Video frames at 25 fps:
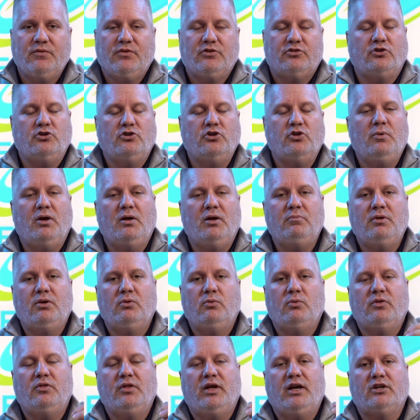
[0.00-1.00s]
you may be
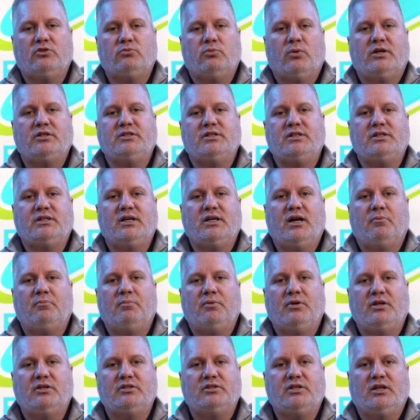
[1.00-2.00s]
with XYZ company
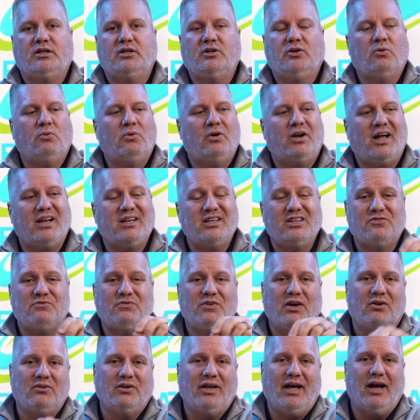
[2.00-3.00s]
and saying, you know what, I just
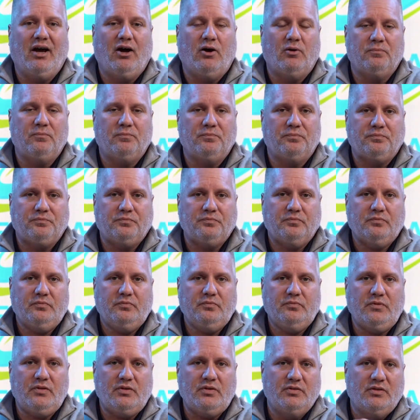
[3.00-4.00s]
found out
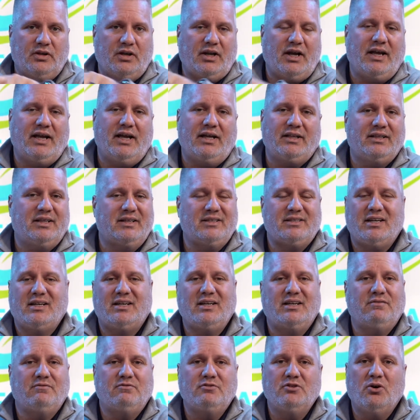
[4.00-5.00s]
that I had this I didn't
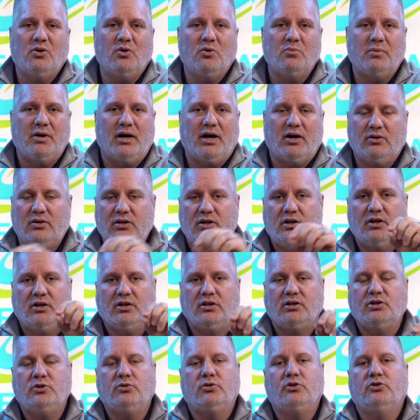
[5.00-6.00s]
even know about.
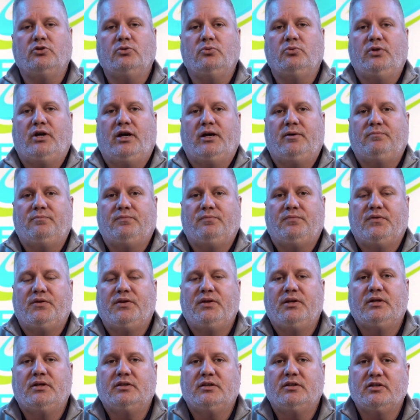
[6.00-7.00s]
You can do that.
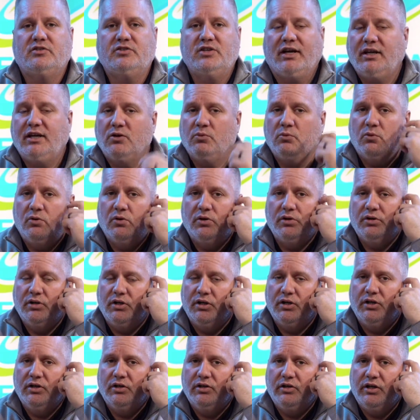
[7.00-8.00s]
The second one
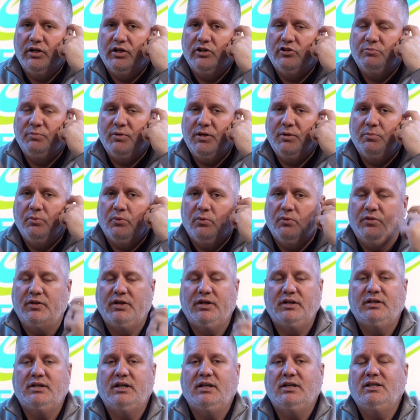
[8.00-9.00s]
is people
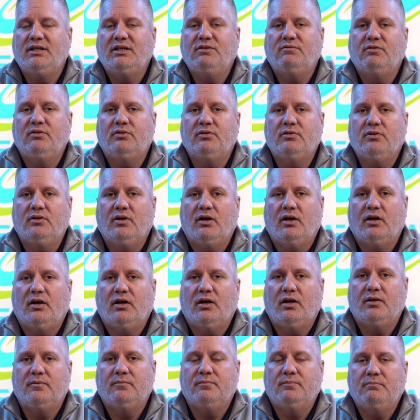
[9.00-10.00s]
that didn't even
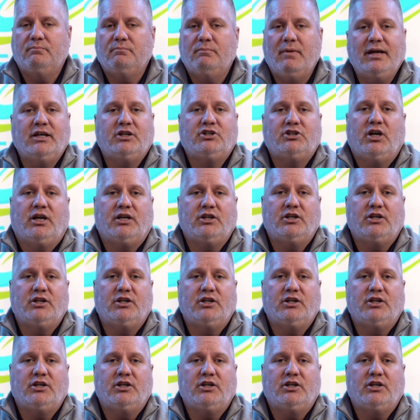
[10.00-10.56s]
make a change.